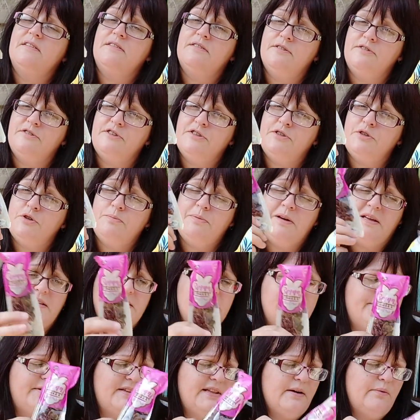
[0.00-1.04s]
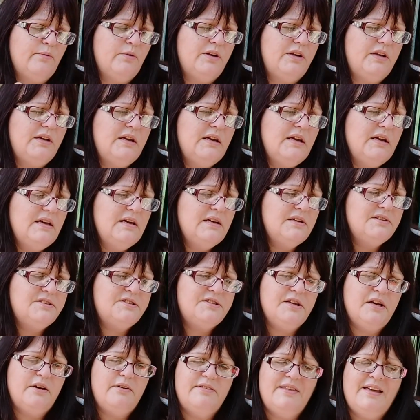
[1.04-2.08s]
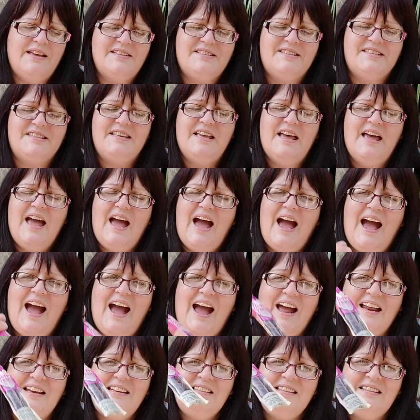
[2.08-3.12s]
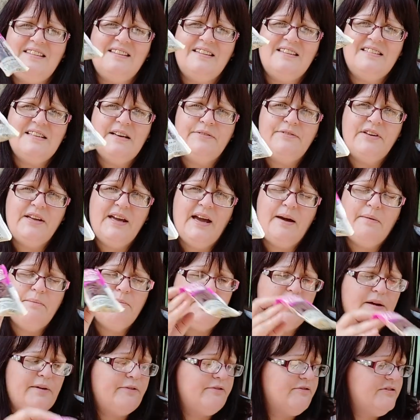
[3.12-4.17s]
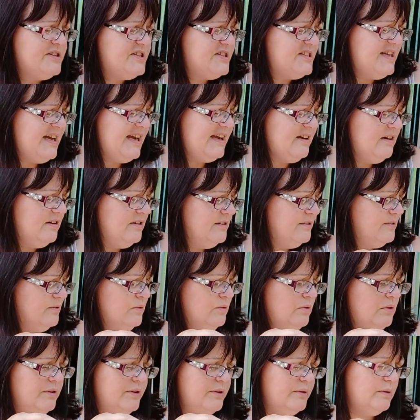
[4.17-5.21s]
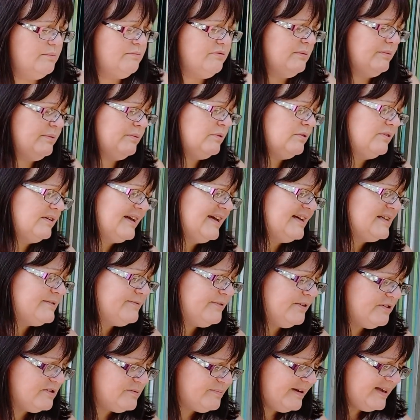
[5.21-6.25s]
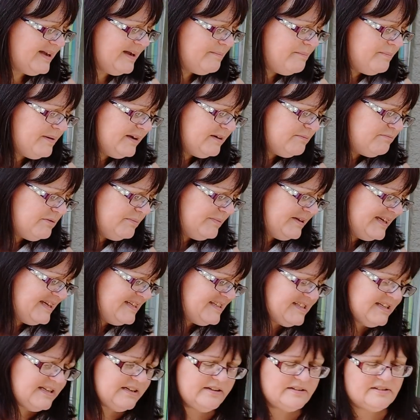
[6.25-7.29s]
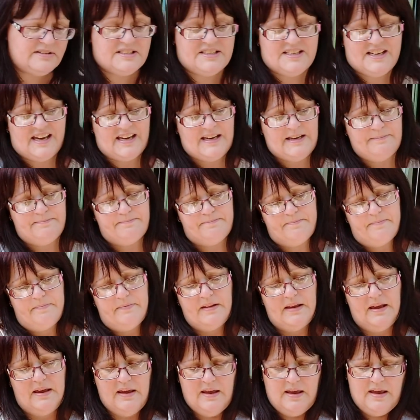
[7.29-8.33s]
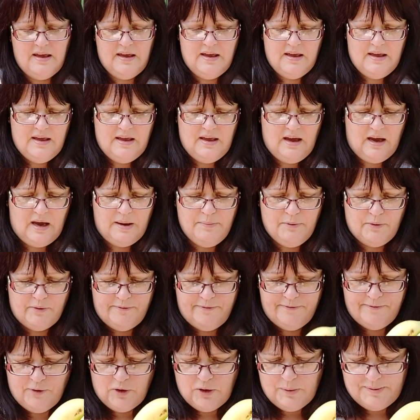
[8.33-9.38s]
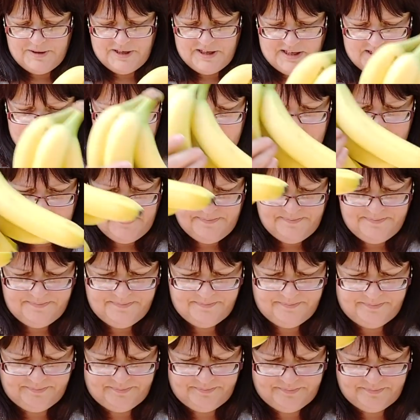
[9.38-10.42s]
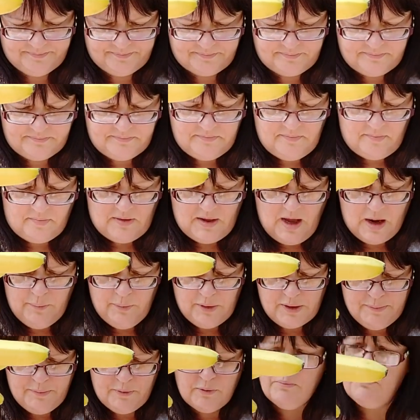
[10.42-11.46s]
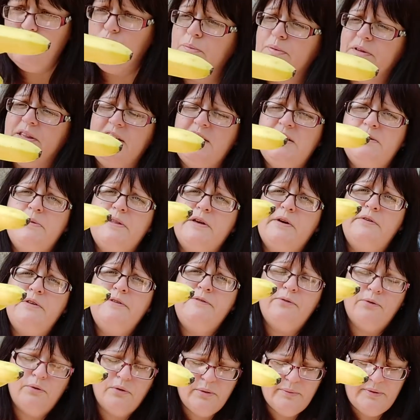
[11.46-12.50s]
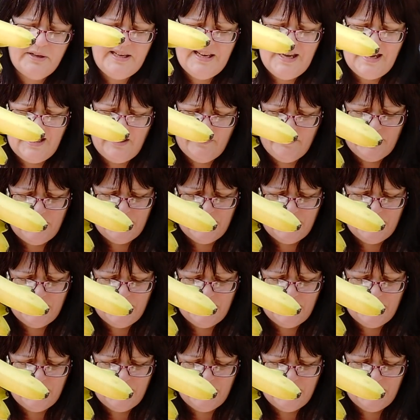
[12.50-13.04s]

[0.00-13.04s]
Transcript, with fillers: 32 pence for that one. So that's a handy thing to have in your handbag for a snack, I thought, although it probably won't get as far as my handbag. I'll probably eat it like today. I bought 4 bananas. I would have bought more, but these are the only 4 that were yellow, and I